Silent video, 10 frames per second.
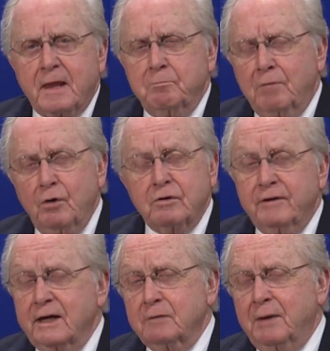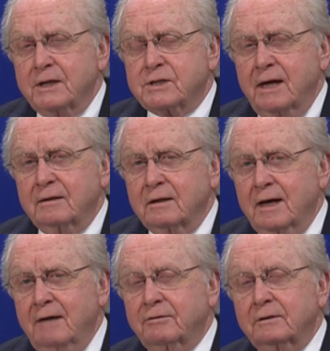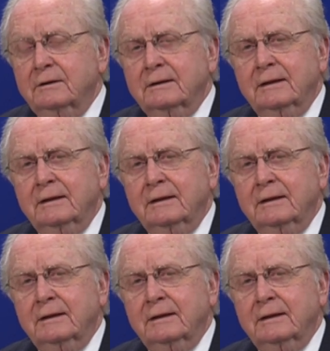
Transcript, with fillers: motivated by Satan the devil.